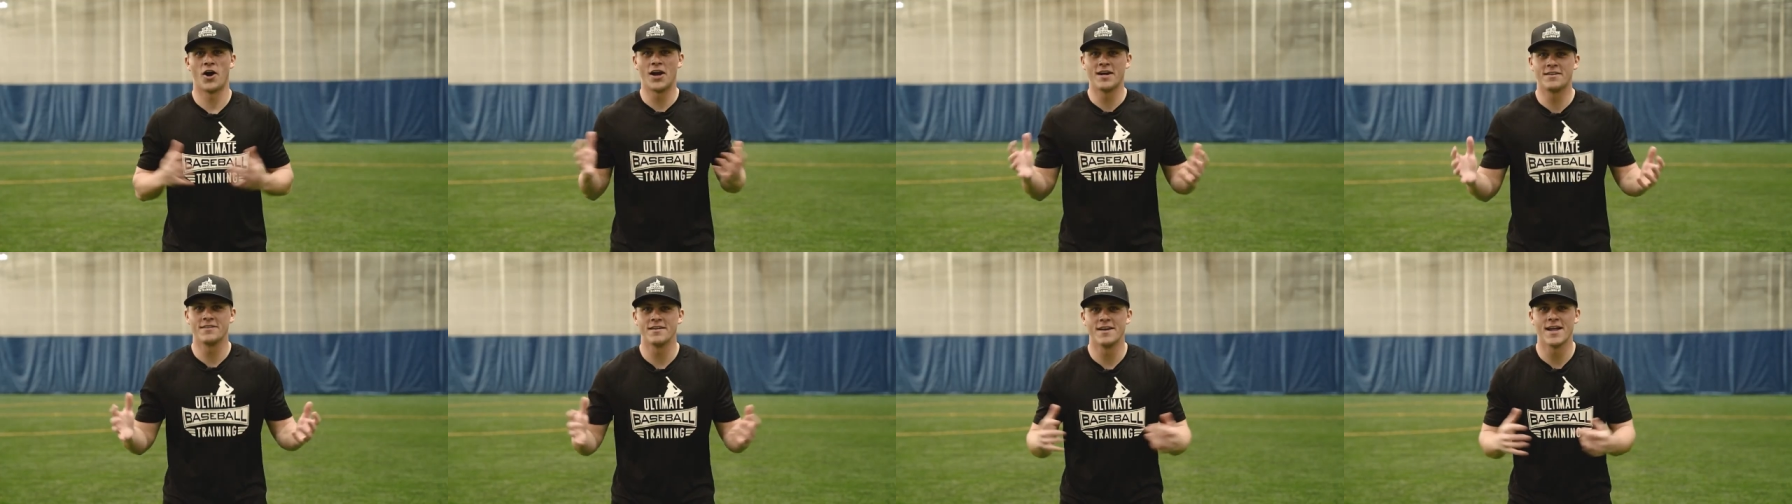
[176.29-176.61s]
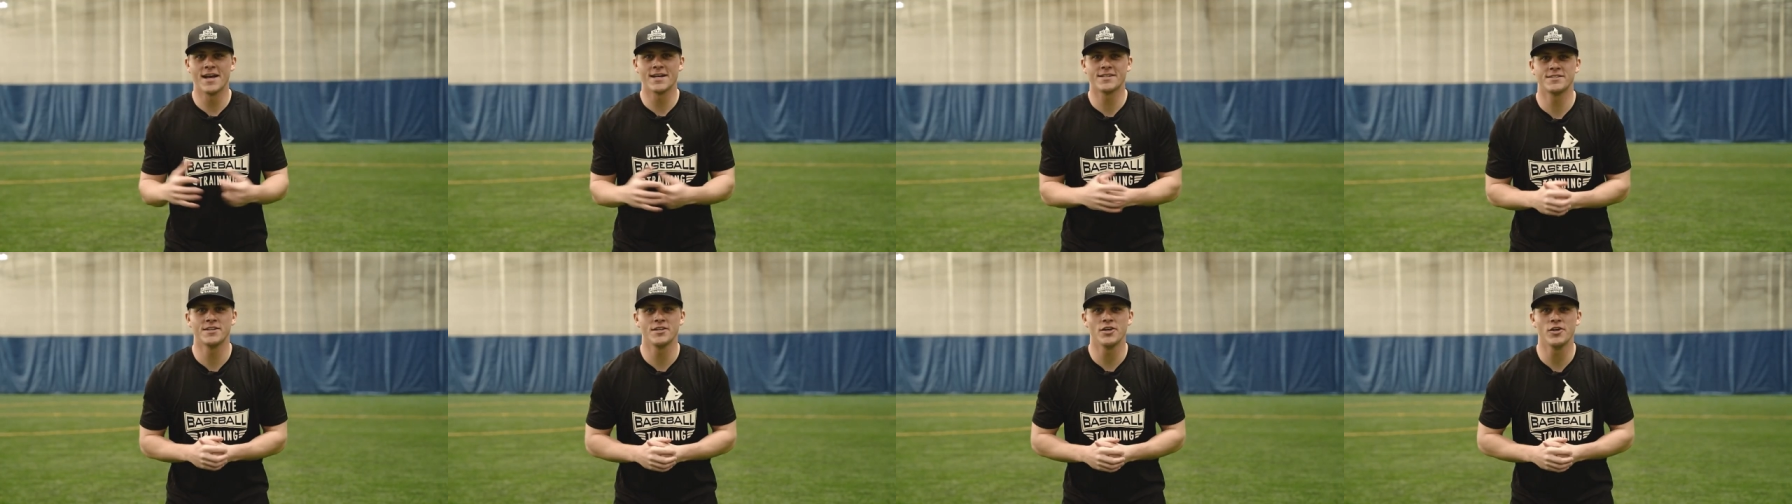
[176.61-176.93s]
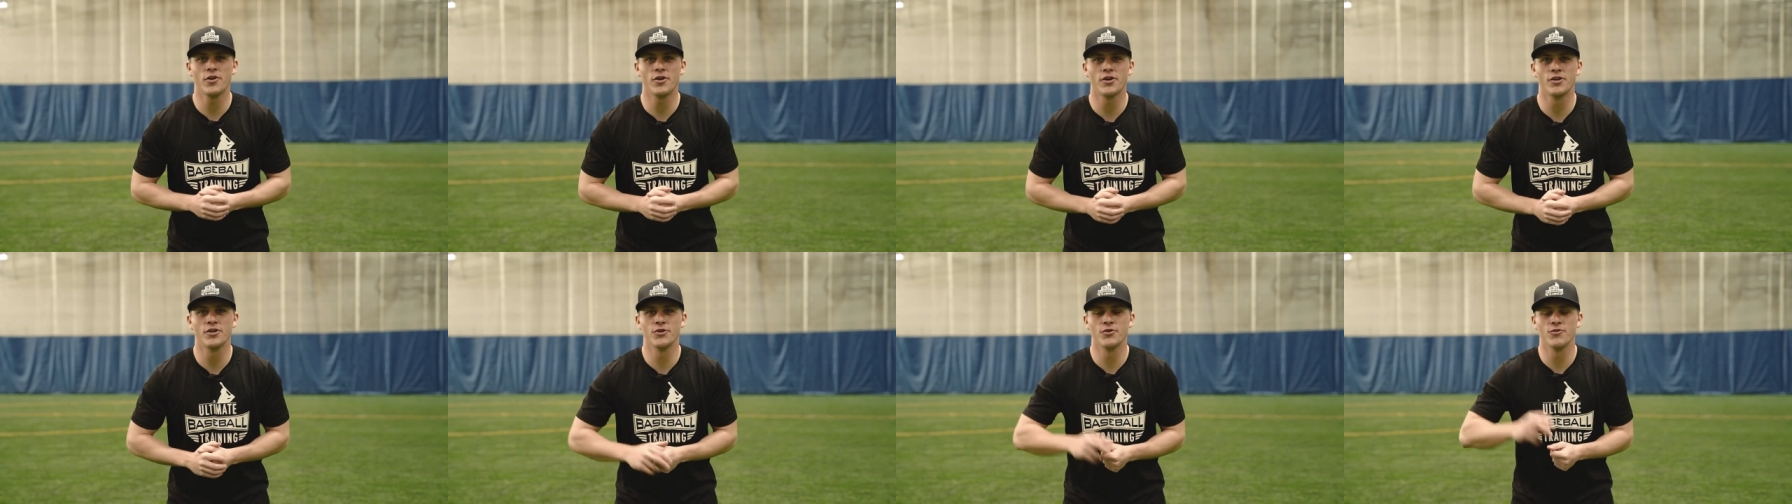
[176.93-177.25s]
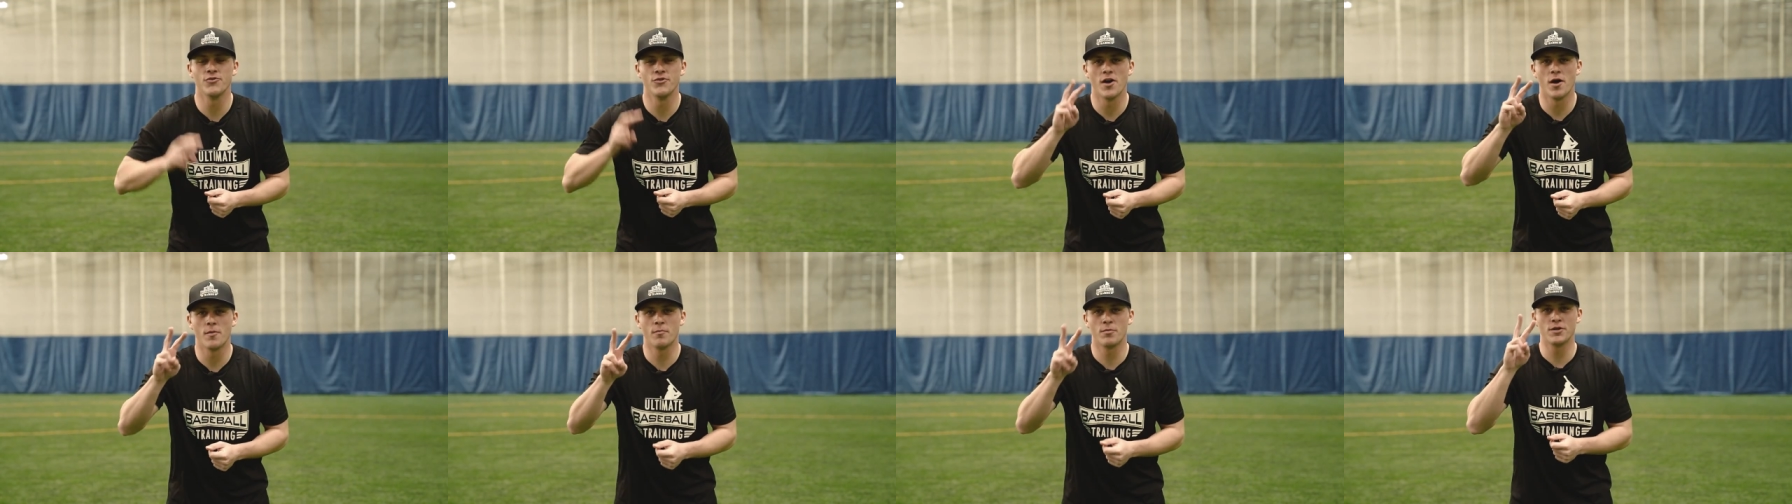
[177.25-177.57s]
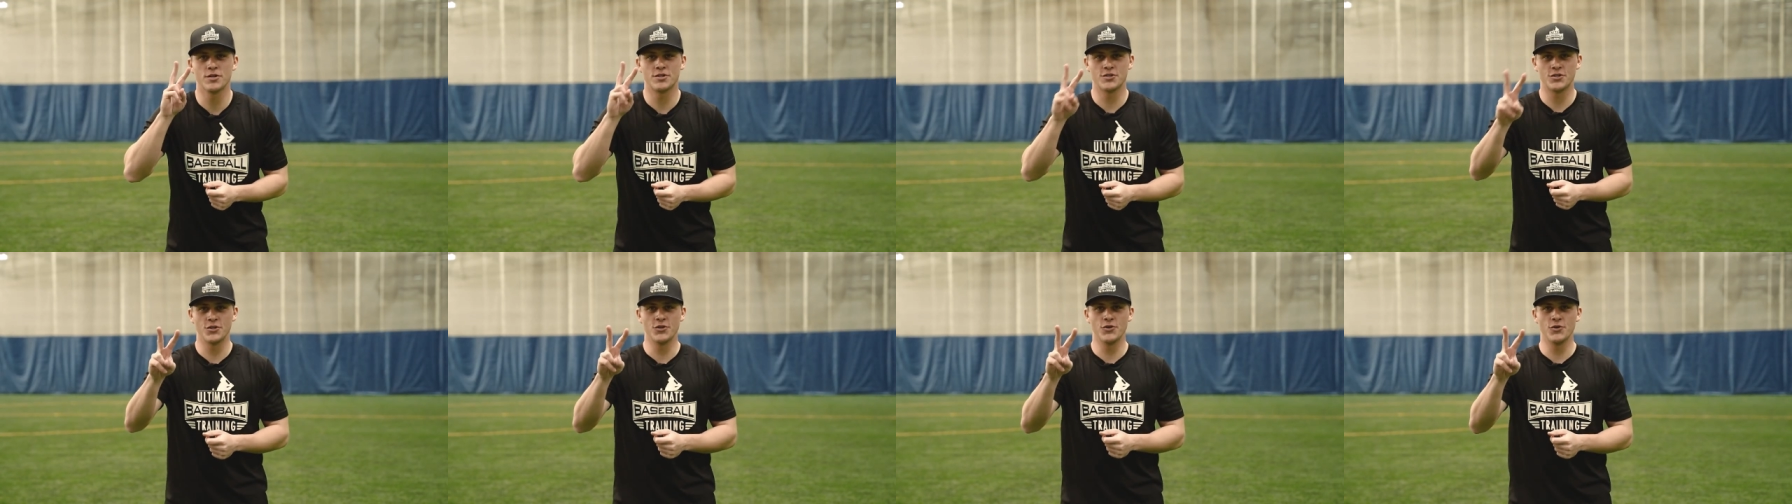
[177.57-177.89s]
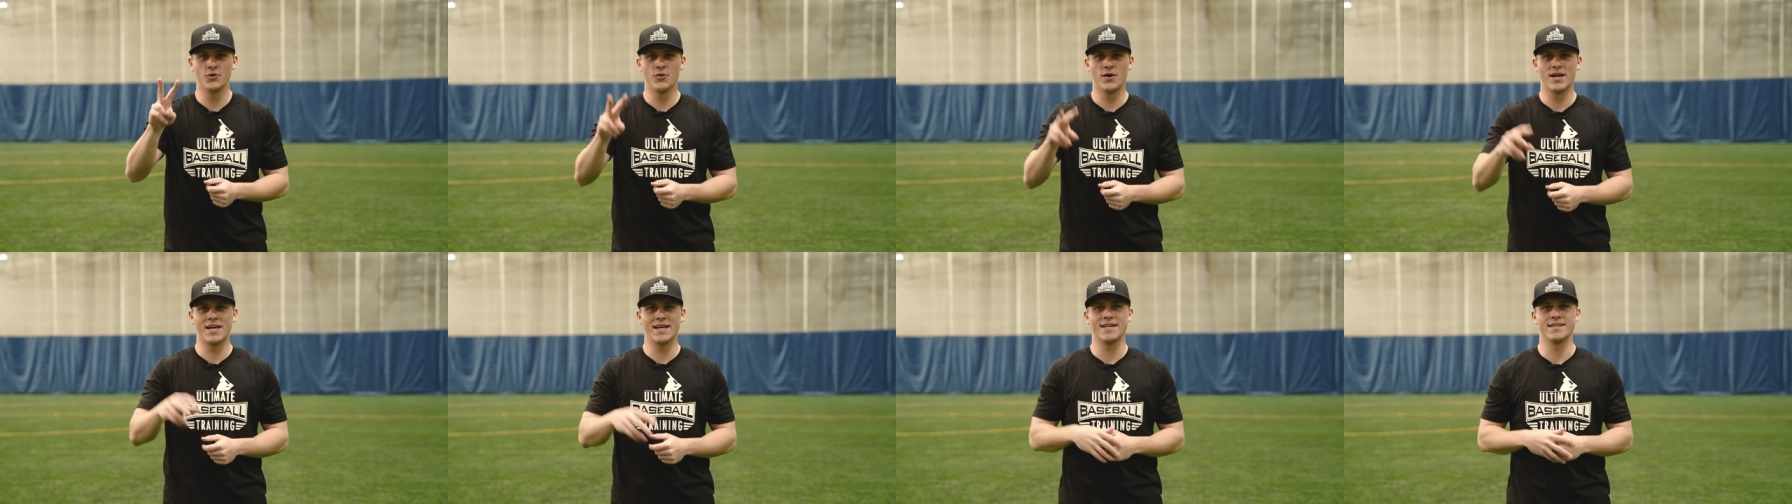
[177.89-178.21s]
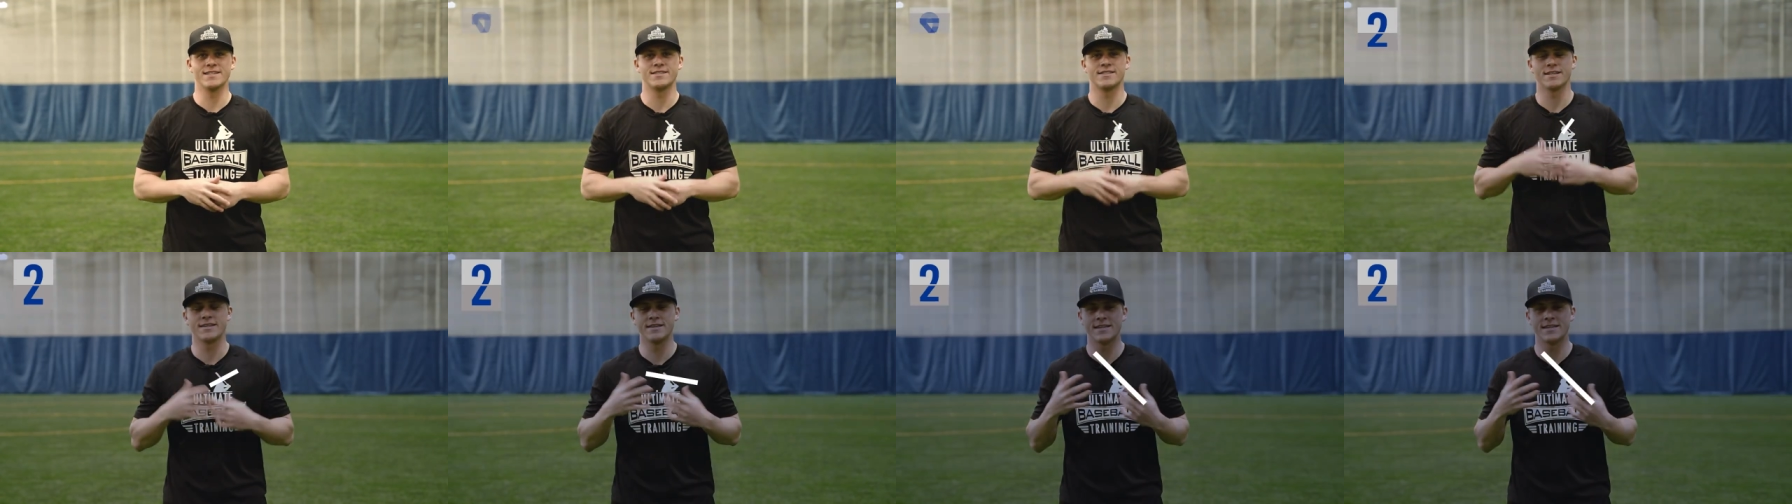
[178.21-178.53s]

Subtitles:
All right, the next thing you can do, number two, is